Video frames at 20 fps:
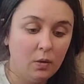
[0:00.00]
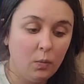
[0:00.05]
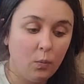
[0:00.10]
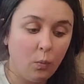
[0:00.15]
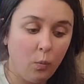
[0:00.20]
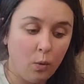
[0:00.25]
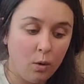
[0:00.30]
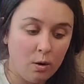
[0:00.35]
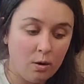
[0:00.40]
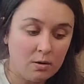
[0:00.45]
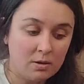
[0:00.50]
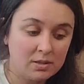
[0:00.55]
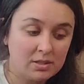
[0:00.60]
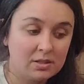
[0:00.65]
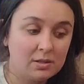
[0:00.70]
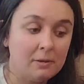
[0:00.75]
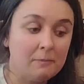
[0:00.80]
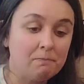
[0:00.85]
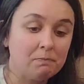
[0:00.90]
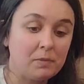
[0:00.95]

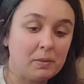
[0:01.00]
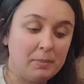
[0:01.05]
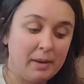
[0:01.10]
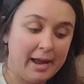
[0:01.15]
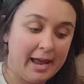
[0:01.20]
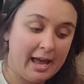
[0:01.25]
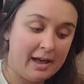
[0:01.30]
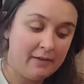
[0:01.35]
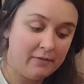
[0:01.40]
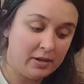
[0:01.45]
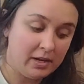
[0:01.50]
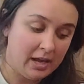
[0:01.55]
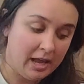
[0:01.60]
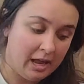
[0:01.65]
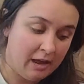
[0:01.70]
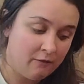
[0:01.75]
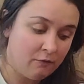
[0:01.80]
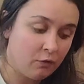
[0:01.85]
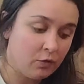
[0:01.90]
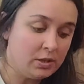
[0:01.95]
works by having
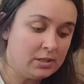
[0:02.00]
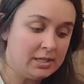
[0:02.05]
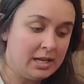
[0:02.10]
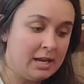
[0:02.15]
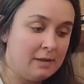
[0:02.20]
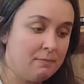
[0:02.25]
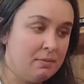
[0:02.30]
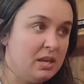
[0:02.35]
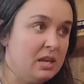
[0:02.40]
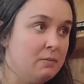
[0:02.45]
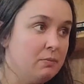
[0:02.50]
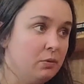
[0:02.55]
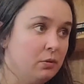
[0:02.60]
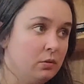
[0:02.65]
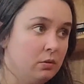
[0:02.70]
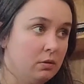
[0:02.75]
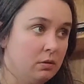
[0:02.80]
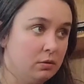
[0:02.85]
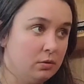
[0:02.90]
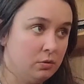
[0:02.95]
everyday people